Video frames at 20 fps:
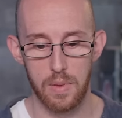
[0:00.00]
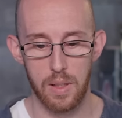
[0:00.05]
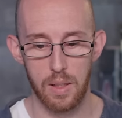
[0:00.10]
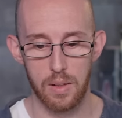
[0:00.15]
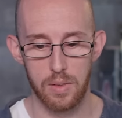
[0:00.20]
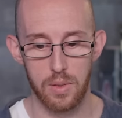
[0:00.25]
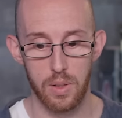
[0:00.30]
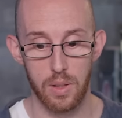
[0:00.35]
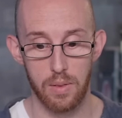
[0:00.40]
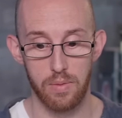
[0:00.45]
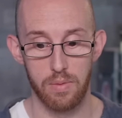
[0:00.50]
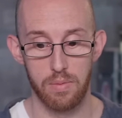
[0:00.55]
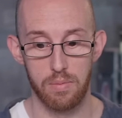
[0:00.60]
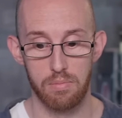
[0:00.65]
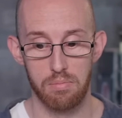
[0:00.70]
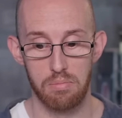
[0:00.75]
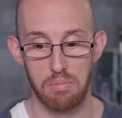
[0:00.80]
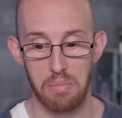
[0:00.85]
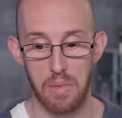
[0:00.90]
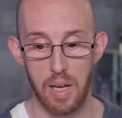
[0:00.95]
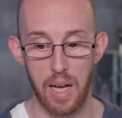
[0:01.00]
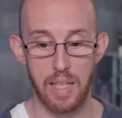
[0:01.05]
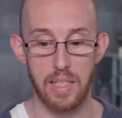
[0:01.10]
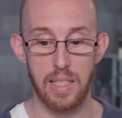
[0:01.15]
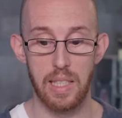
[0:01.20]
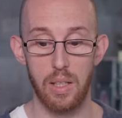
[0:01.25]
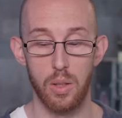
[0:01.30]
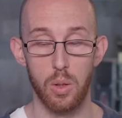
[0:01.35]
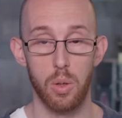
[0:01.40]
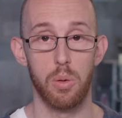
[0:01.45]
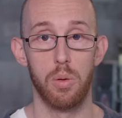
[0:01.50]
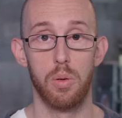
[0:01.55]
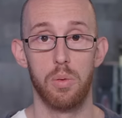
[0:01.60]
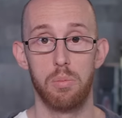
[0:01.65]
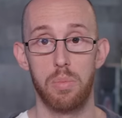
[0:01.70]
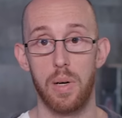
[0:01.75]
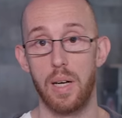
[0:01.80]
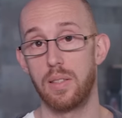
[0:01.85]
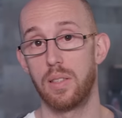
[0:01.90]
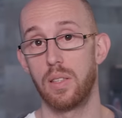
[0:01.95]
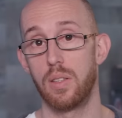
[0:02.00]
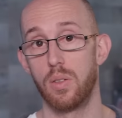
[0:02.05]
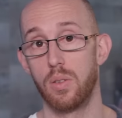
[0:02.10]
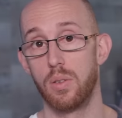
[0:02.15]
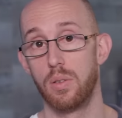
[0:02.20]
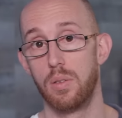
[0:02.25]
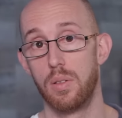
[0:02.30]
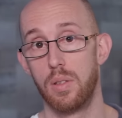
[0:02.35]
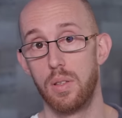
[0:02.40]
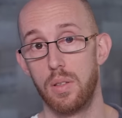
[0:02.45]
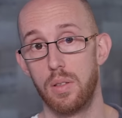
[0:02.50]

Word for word: the sort of ideal or practical